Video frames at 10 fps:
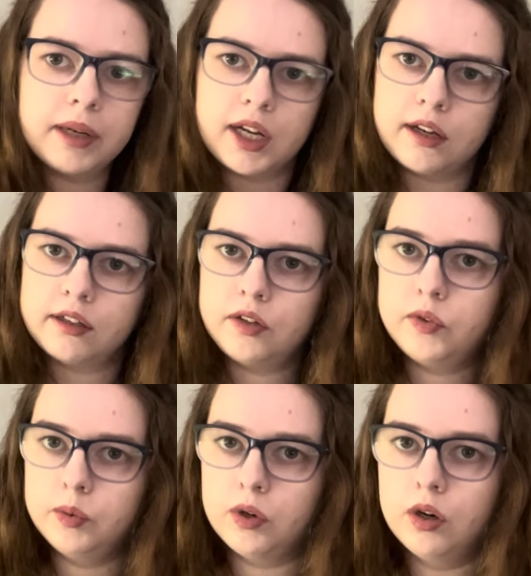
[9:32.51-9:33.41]
handy if
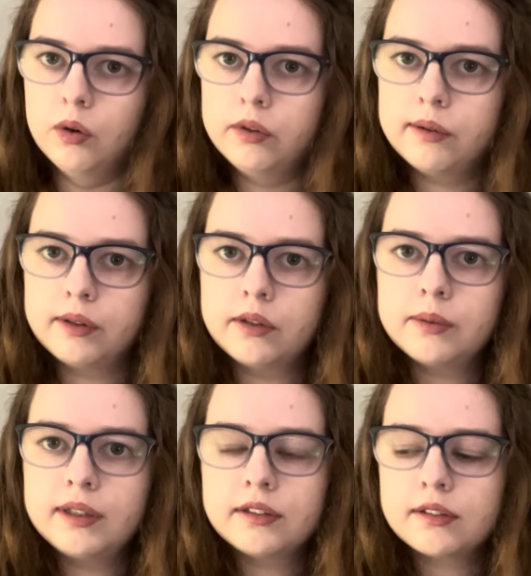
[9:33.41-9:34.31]
you want to hold it with the
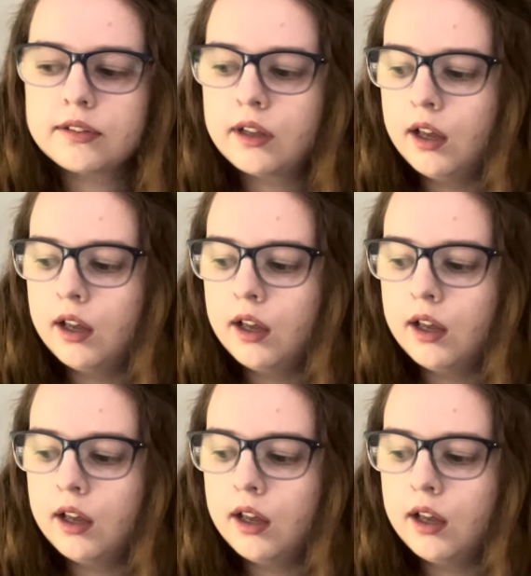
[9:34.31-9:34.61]
tweezers.